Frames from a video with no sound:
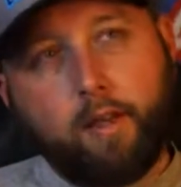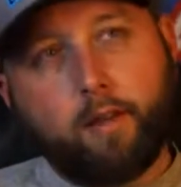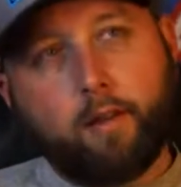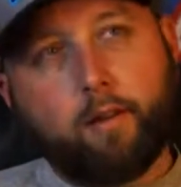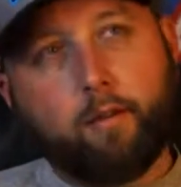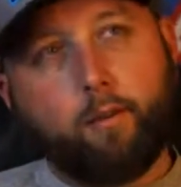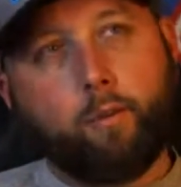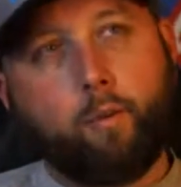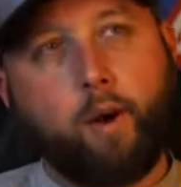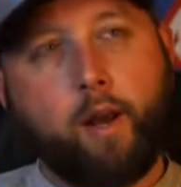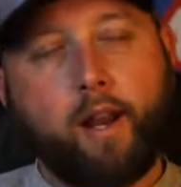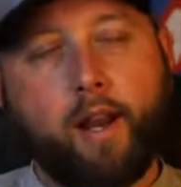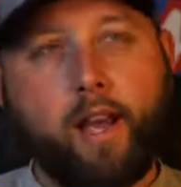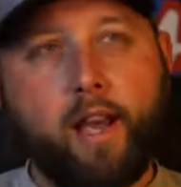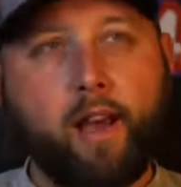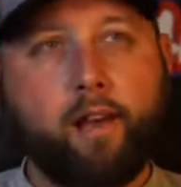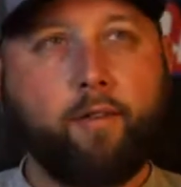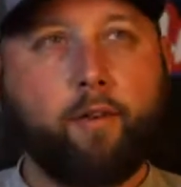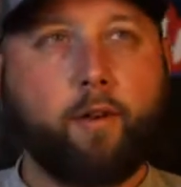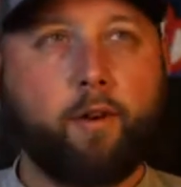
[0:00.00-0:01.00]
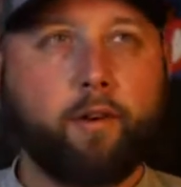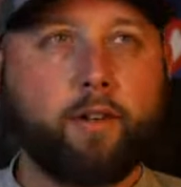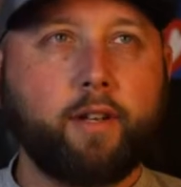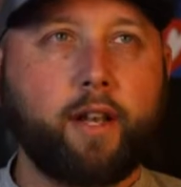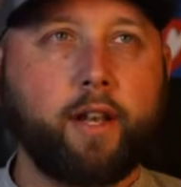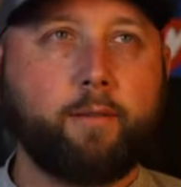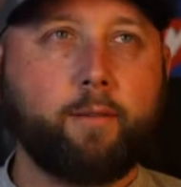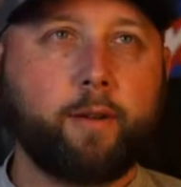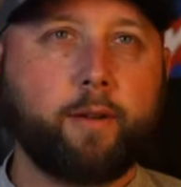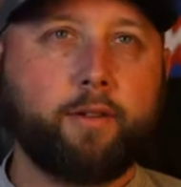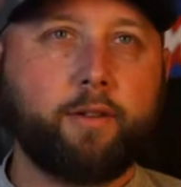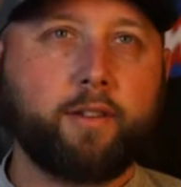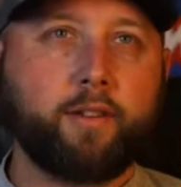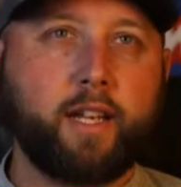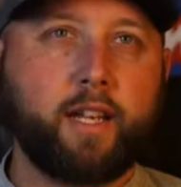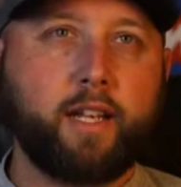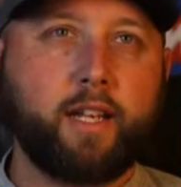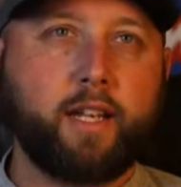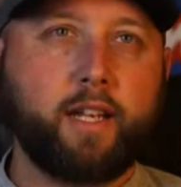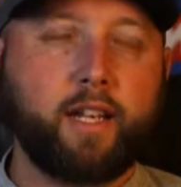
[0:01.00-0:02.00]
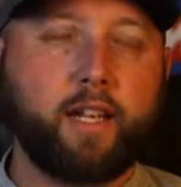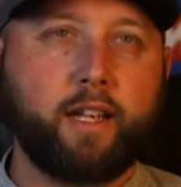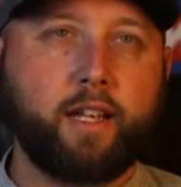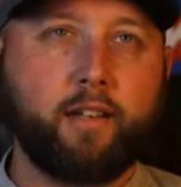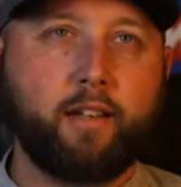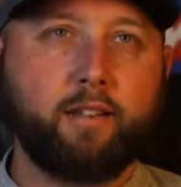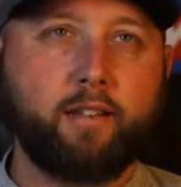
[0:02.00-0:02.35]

What I have a hard time understanding is,